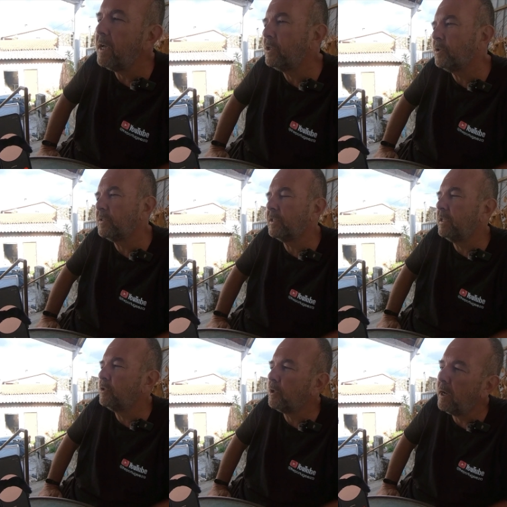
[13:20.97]
quite
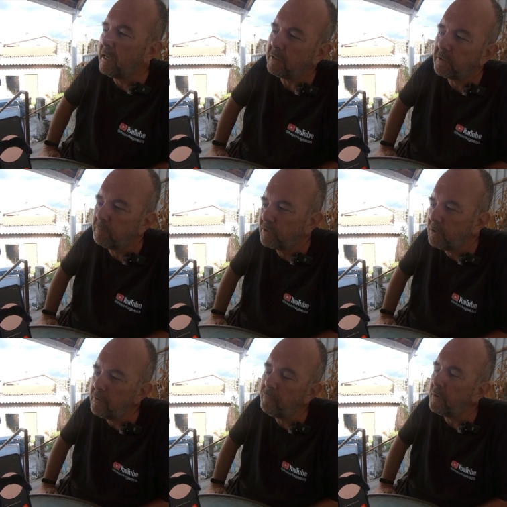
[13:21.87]
interested in trying out some
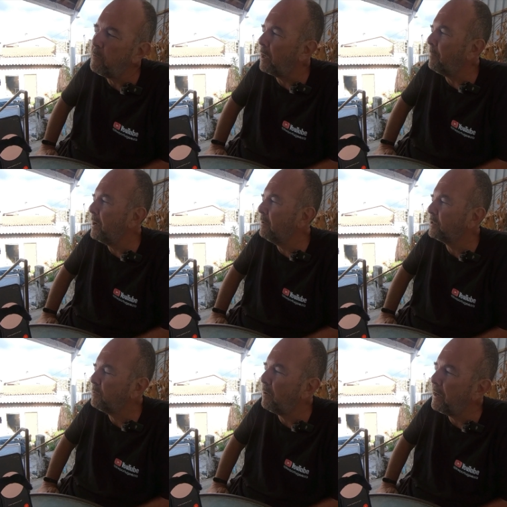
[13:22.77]
surfing while I'm here
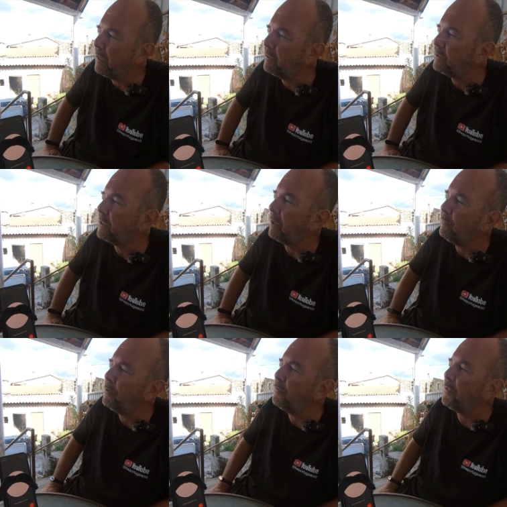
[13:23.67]
as well. Now, listen, I've